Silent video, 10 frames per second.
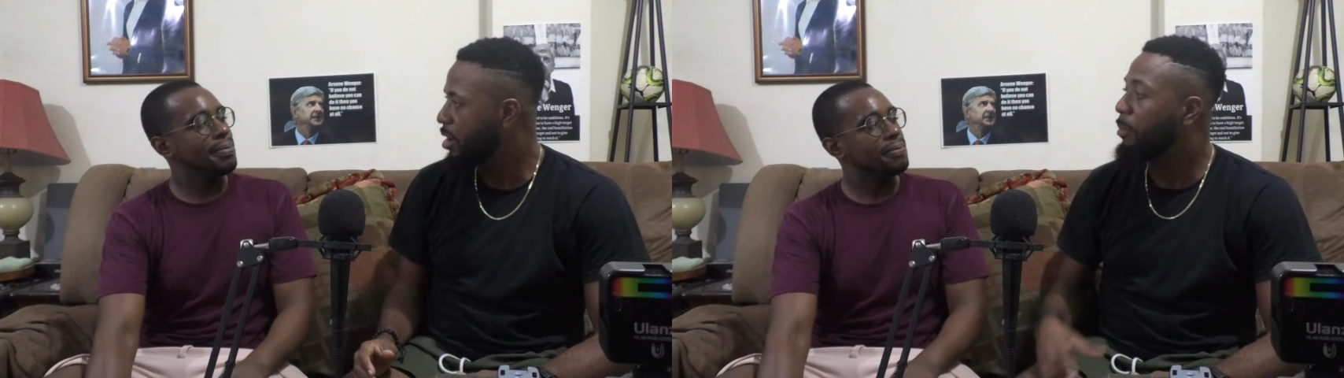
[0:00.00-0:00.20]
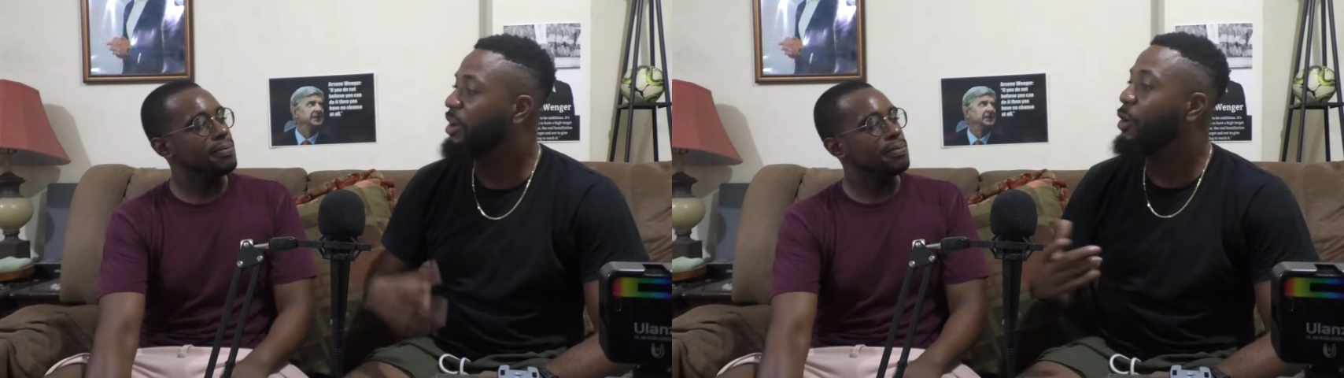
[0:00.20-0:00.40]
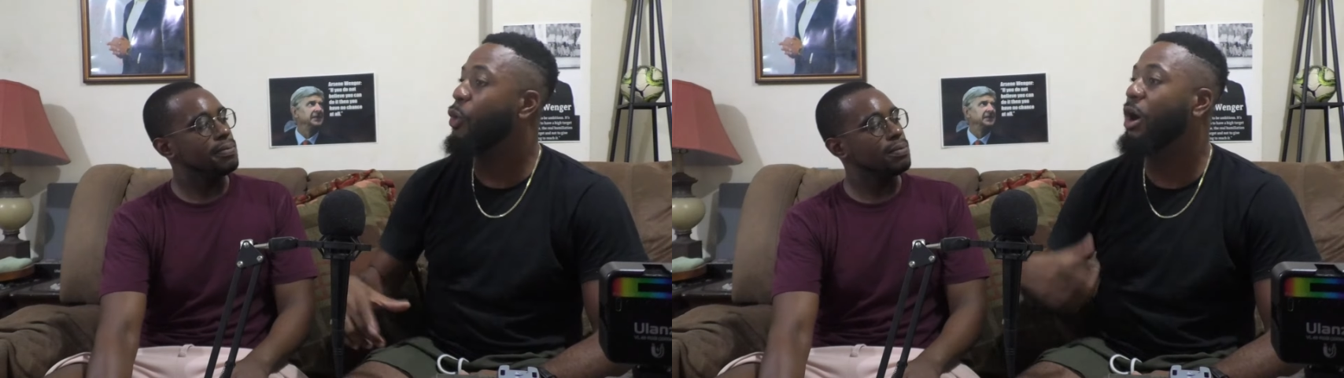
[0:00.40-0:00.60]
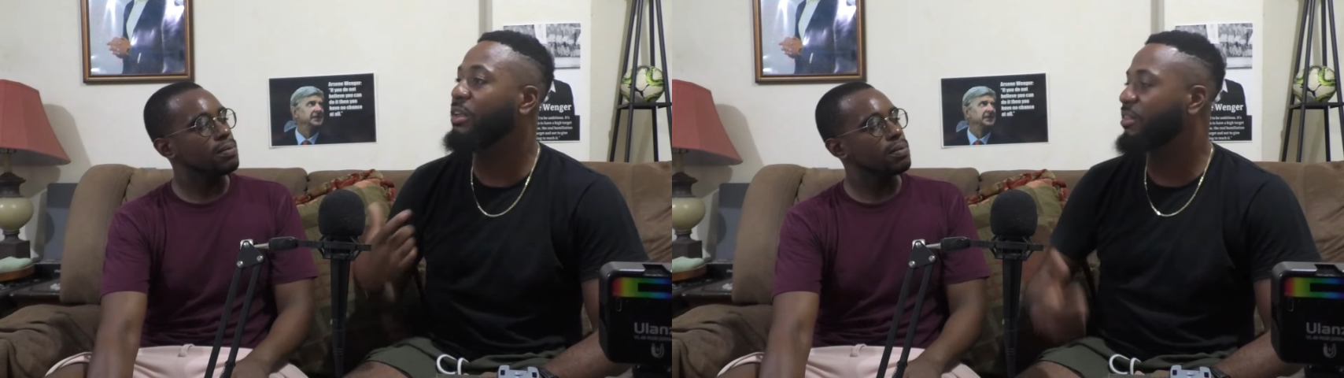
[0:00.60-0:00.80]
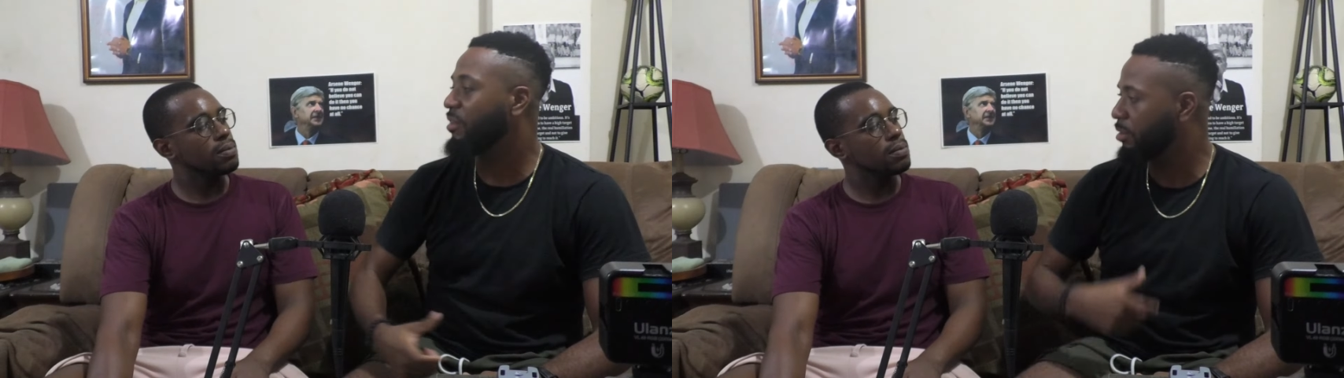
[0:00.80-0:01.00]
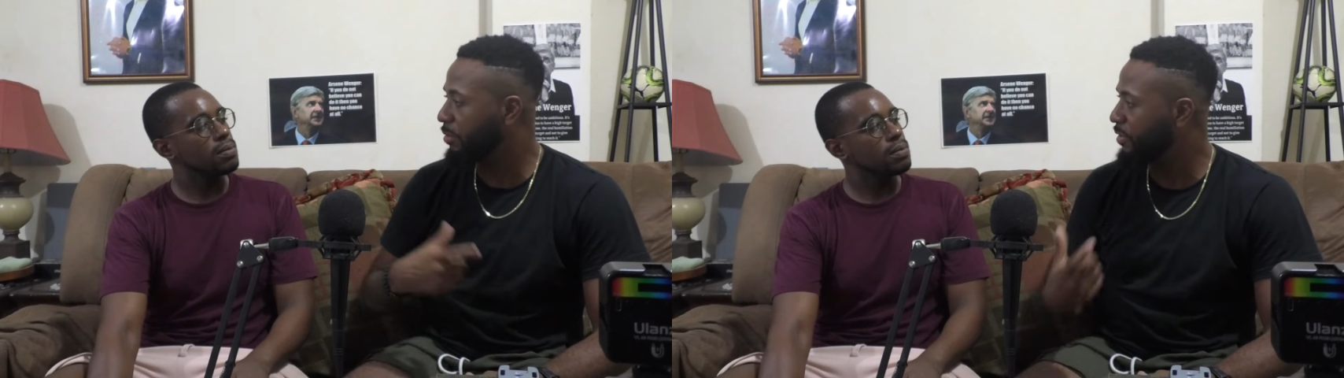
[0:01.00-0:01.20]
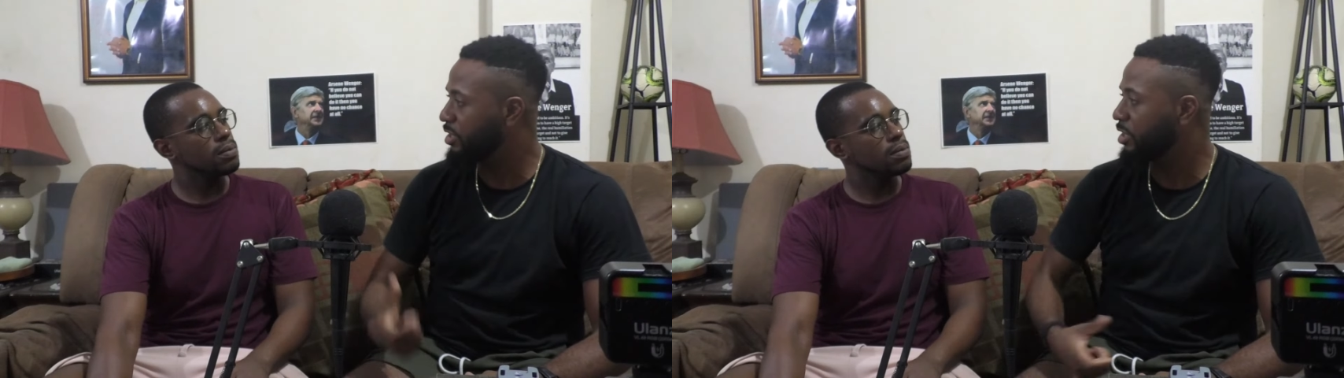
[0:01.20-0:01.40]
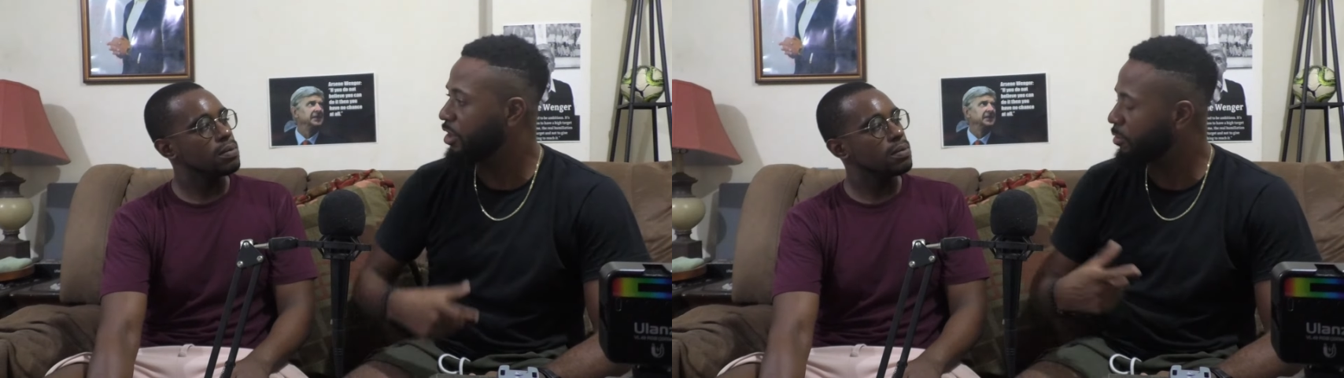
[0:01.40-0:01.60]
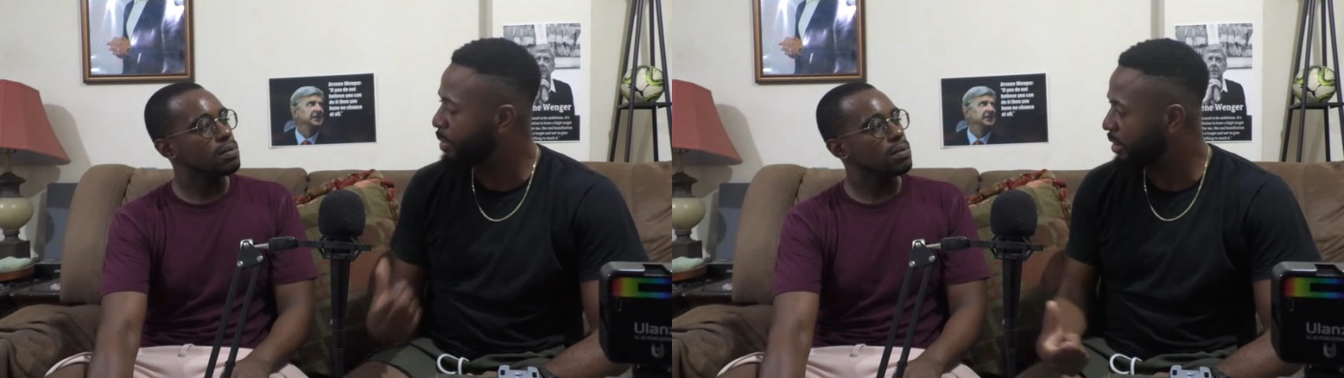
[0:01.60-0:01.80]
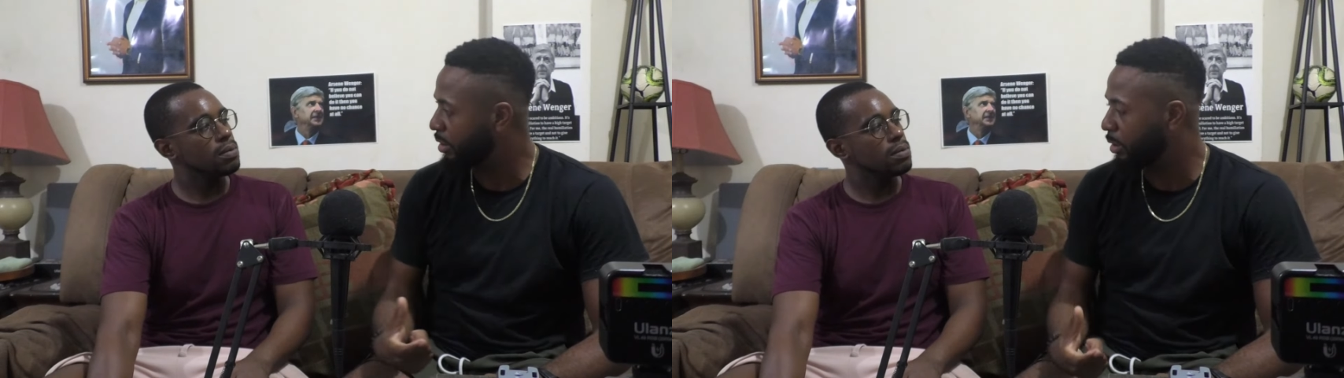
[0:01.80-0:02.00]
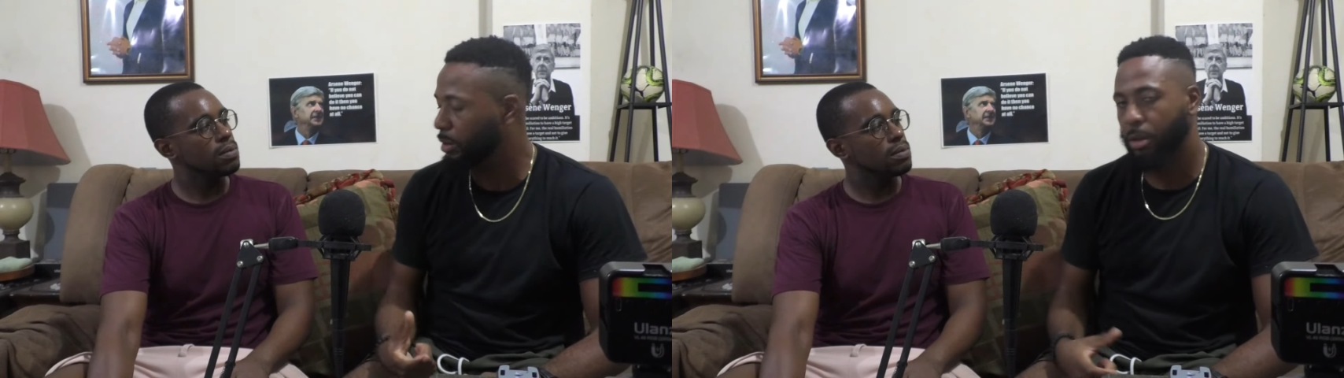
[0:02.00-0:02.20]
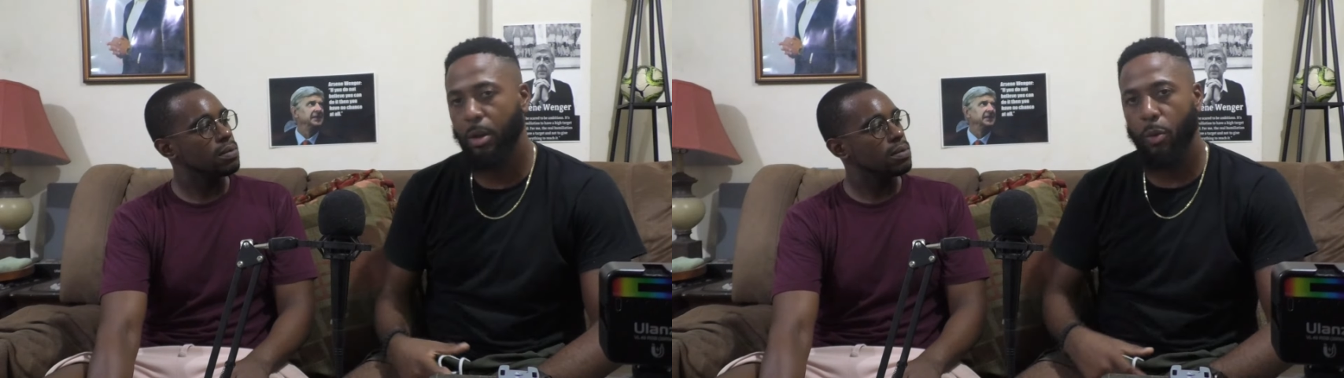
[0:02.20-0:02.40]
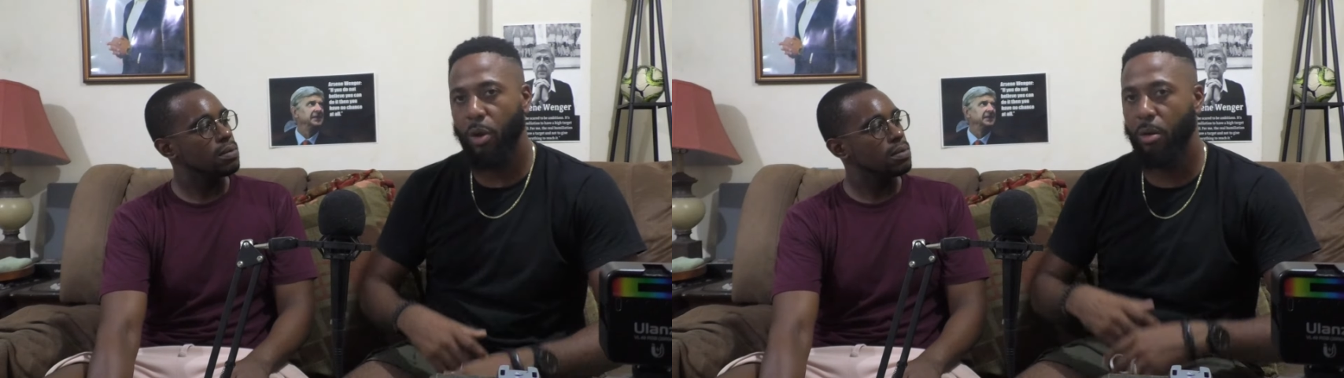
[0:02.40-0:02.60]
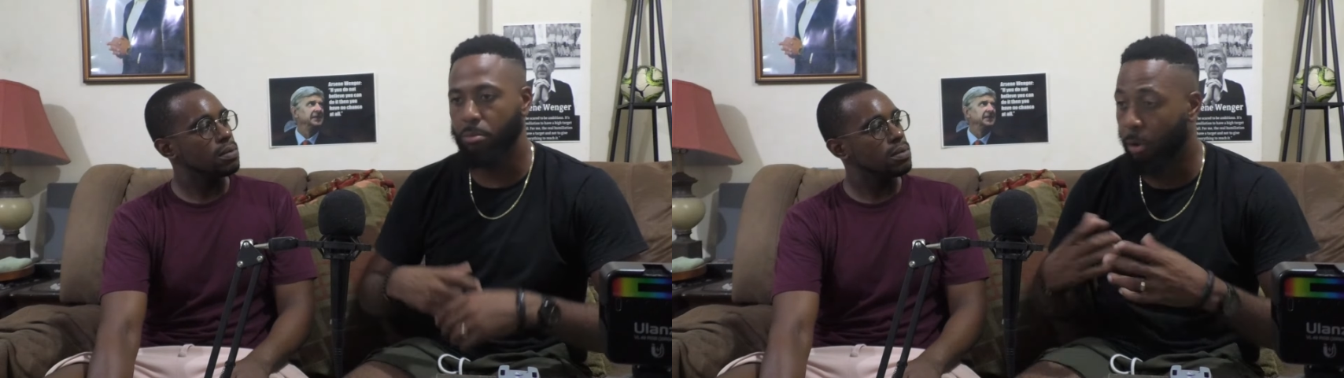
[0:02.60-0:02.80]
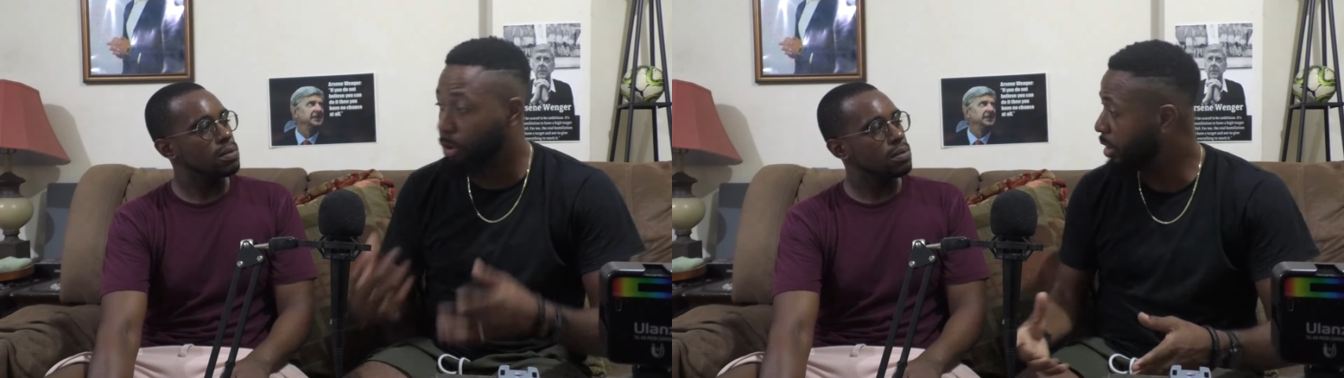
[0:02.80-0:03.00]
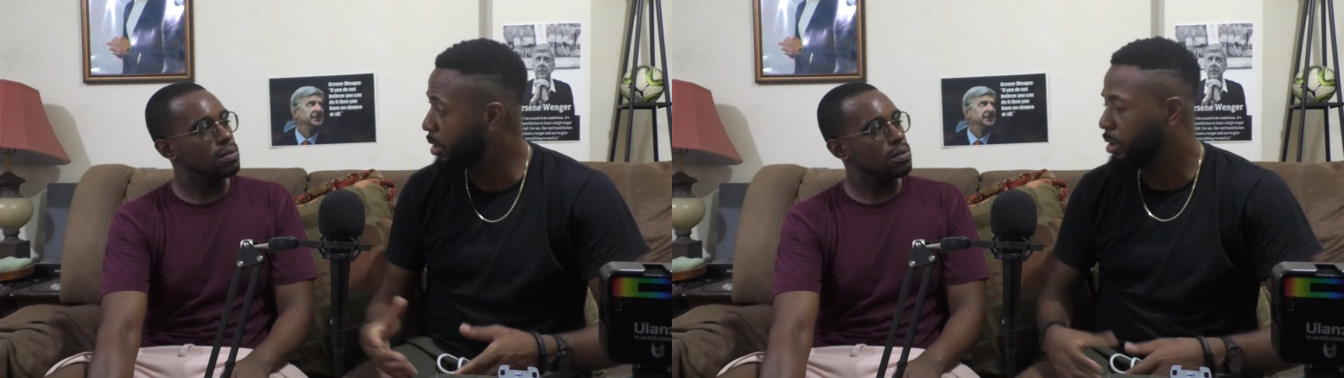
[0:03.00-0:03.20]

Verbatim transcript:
Speaker 1: But they want the season to finish on a spectacle where money,